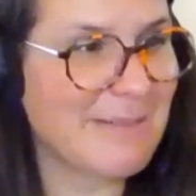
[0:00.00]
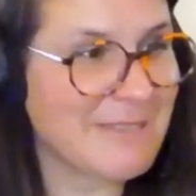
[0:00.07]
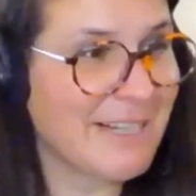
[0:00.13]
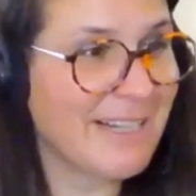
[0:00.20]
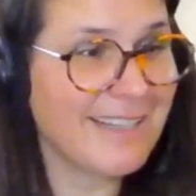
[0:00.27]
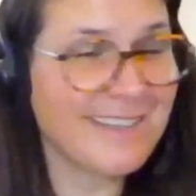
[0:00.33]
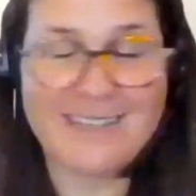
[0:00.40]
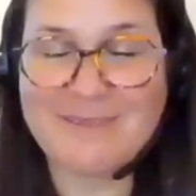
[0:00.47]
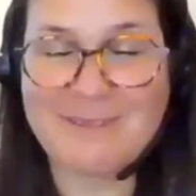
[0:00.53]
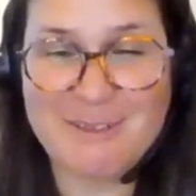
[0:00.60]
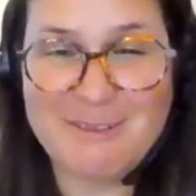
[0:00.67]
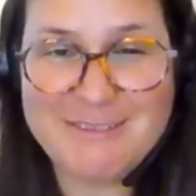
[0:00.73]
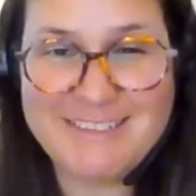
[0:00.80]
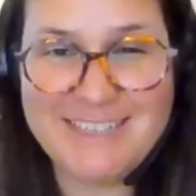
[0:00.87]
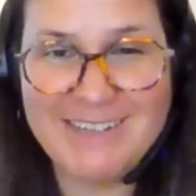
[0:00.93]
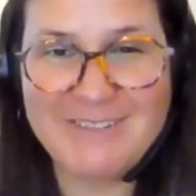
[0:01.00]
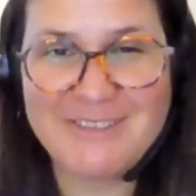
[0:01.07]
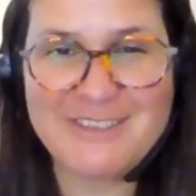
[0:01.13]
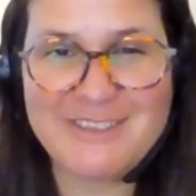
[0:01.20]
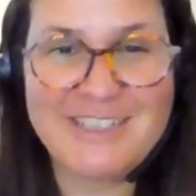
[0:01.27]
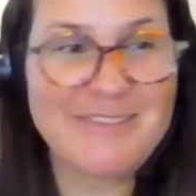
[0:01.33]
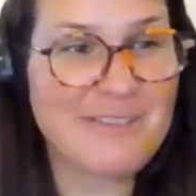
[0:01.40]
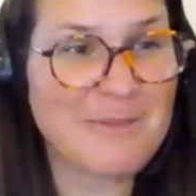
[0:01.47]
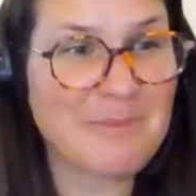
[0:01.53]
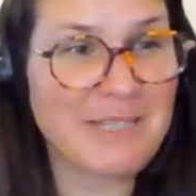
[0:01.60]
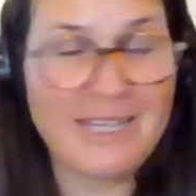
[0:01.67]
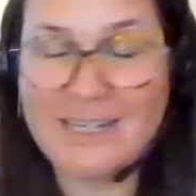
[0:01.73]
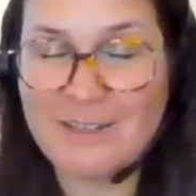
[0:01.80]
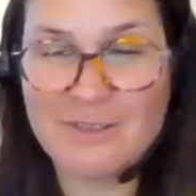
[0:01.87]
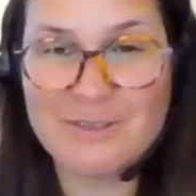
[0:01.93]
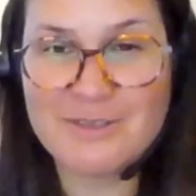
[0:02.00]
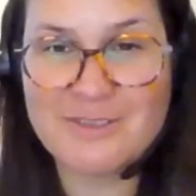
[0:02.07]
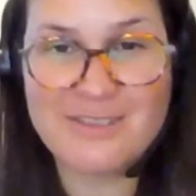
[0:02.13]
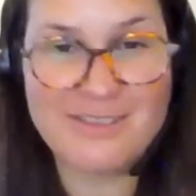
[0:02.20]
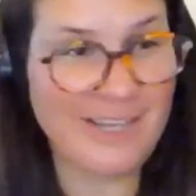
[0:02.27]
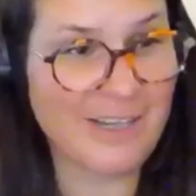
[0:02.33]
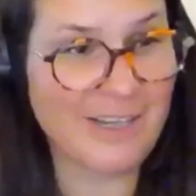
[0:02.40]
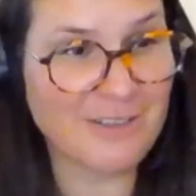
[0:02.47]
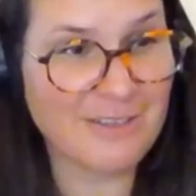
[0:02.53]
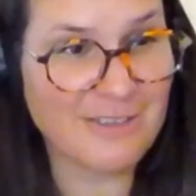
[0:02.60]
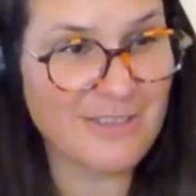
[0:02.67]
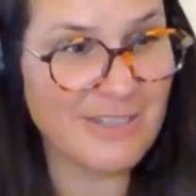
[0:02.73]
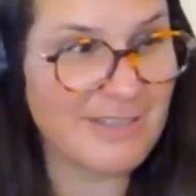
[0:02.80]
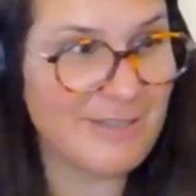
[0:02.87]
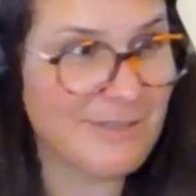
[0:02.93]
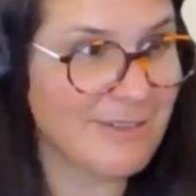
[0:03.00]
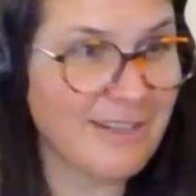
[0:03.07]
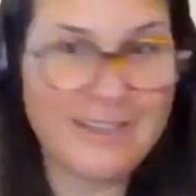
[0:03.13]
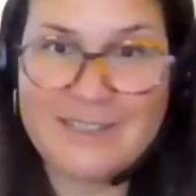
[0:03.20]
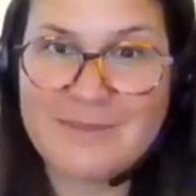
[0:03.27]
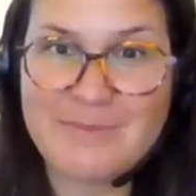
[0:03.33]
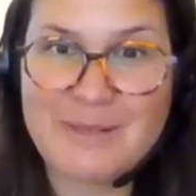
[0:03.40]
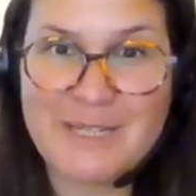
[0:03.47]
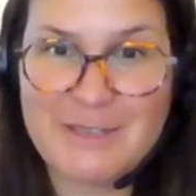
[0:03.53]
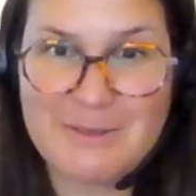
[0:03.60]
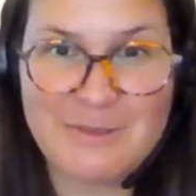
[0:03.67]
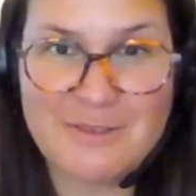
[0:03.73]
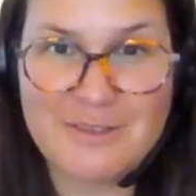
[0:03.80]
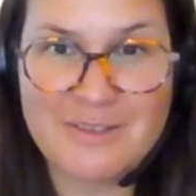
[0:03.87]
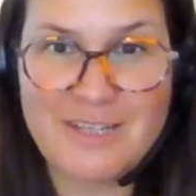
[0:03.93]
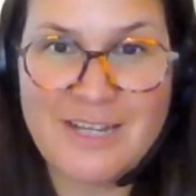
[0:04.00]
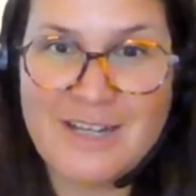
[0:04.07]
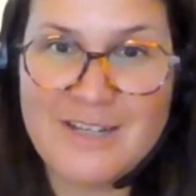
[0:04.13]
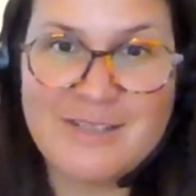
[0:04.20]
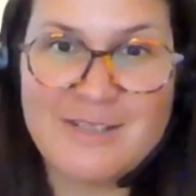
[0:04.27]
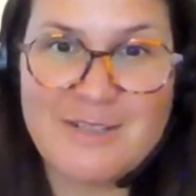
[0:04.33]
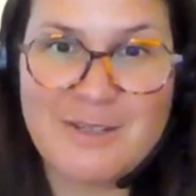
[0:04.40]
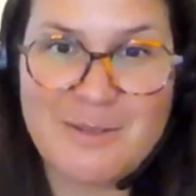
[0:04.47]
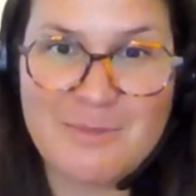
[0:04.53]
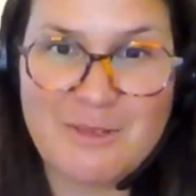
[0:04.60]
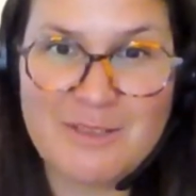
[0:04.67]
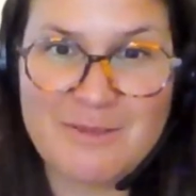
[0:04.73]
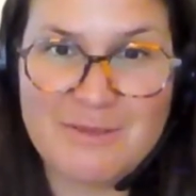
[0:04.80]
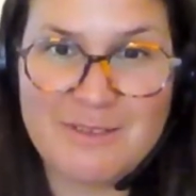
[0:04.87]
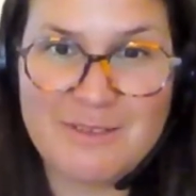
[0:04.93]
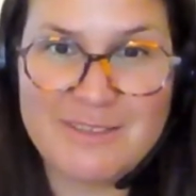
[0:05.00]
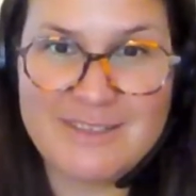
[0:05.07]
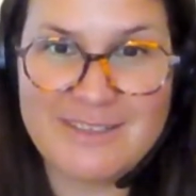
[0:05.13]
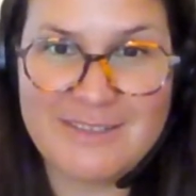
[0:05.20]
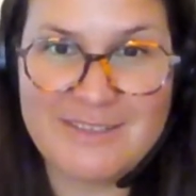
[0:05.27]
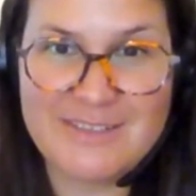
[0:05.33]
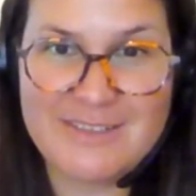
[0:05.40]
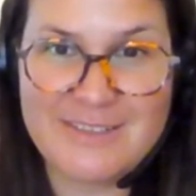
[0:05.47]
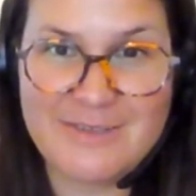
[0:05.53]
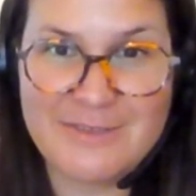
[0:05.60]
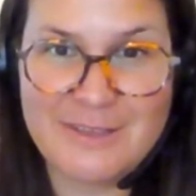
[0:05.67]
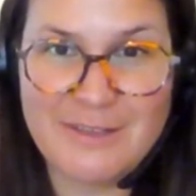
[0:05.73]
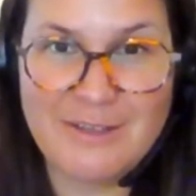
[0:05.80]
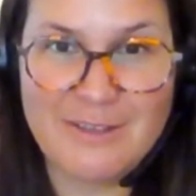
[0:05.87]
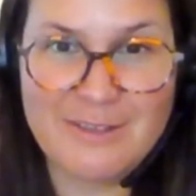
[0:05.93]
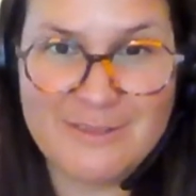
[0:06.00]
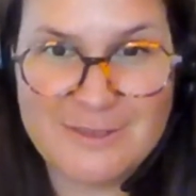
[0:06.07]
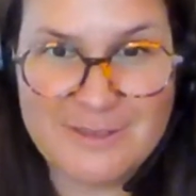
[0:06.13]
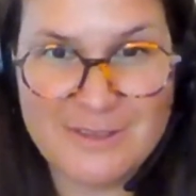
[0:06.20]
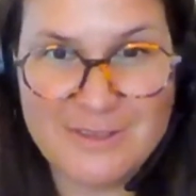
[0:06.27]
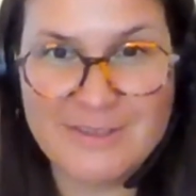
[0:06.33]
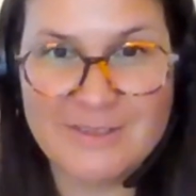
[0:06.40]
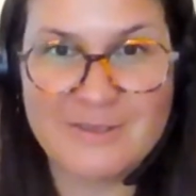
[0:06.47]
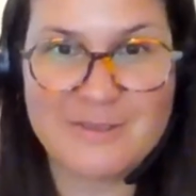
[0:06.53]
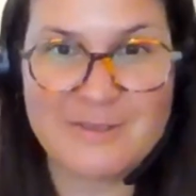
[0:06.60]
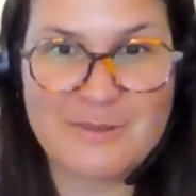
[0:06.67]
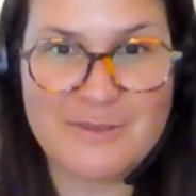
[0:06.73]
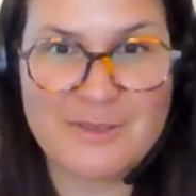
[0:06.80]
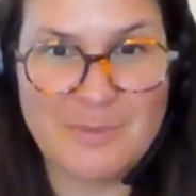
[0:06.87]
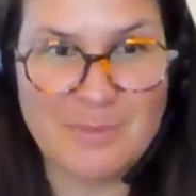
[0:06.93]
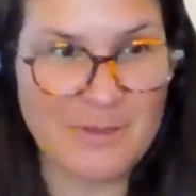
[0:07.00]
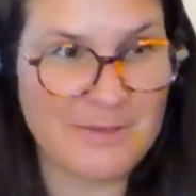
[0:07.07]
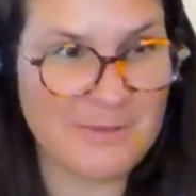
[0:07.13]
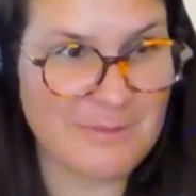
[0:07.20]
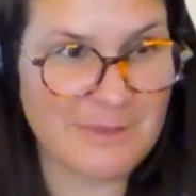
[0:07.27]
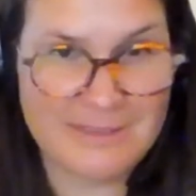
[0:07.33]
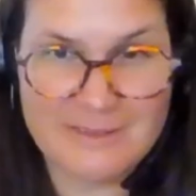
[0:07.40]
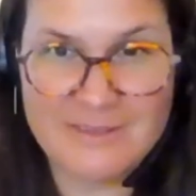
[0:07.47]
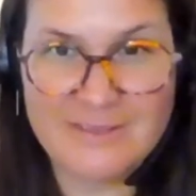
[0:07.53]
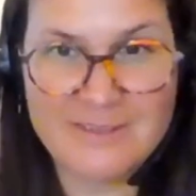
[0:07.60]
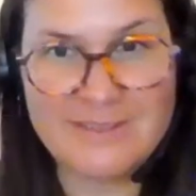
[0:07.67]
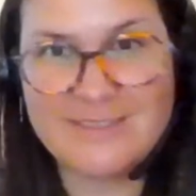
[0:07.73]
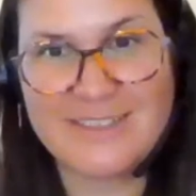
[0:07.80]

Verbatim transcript: I'm telling that all time. You know, even me, I go to the psychologist or I speak to someone when there is difficult or to the boss when no.